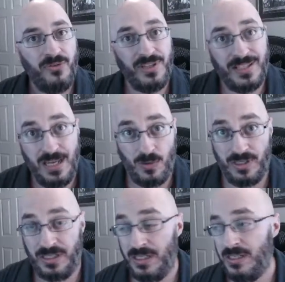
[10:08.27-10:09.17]

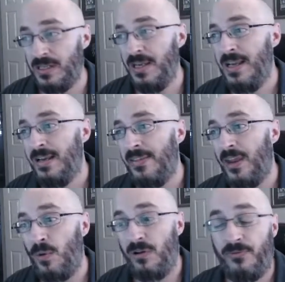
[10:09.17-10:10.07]
sequences, and then I
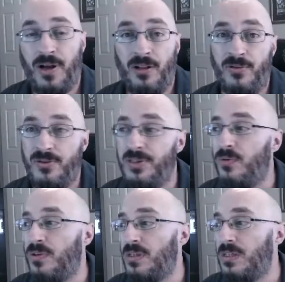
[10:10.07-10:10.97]
want to follow those
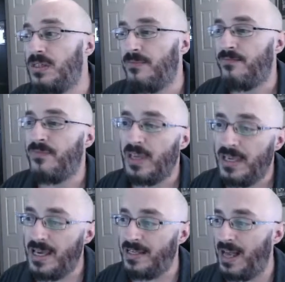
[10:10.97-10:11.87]
sequences.
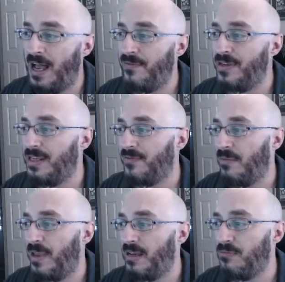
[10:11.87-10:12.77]
Yes, obviously if I
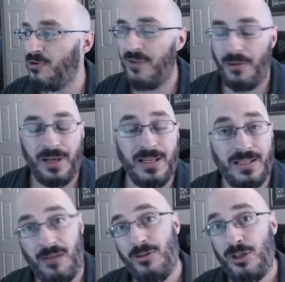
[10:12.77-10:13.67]
make a move, I'm going to
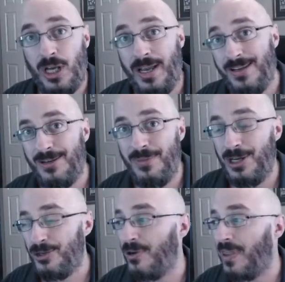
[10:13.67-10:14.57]
double check to make
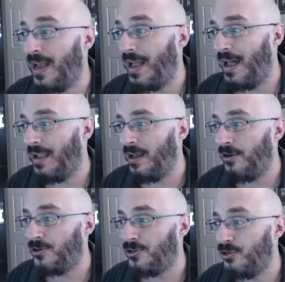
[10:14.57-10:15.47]
sure that I
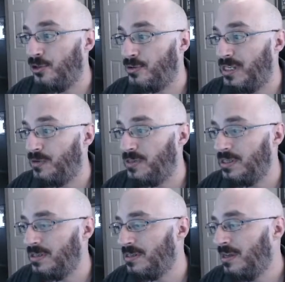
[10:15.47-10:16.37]
understood those
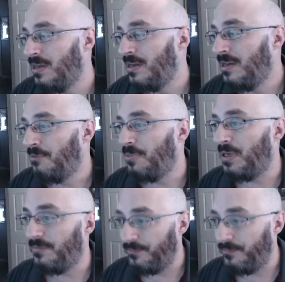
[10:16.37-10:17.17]
sequences, but